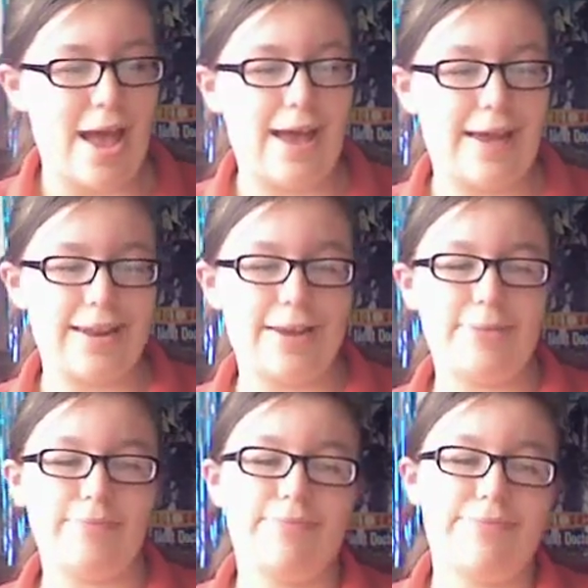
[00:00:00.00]

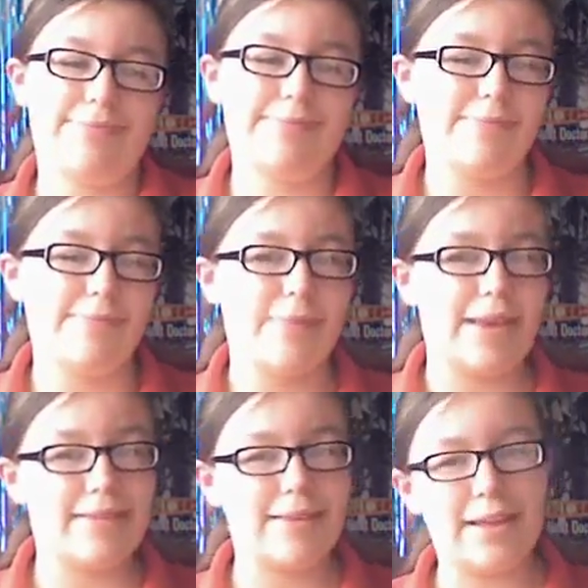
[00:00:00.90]
And
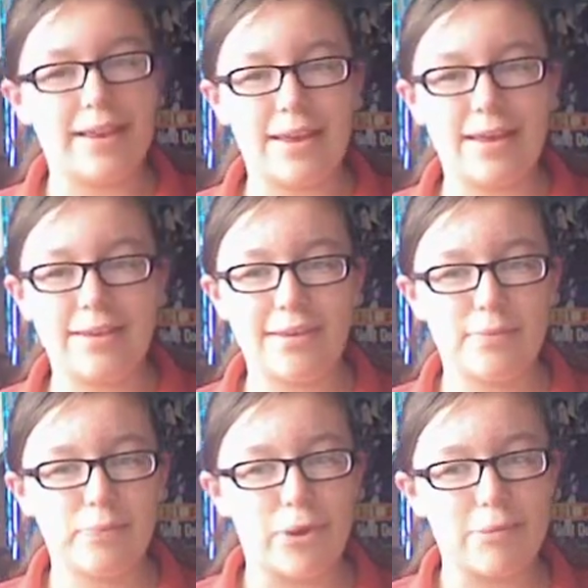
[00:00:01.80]
basically,
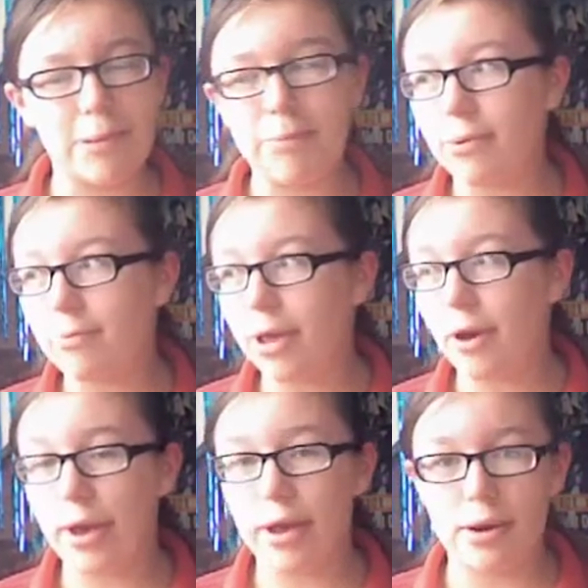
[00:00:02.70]
most people will be
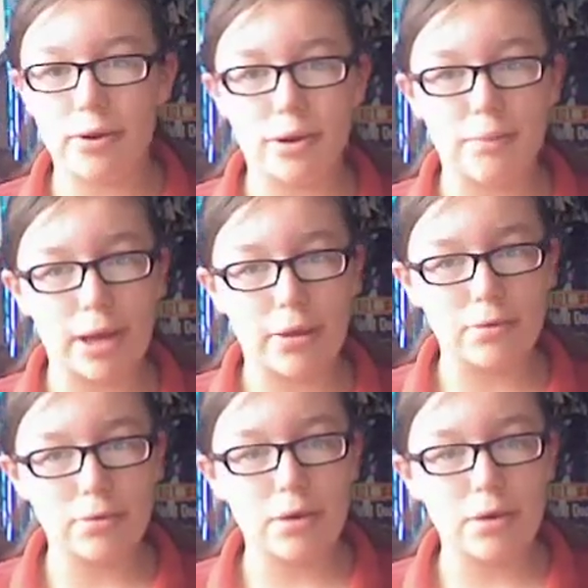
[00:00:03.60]
going on about,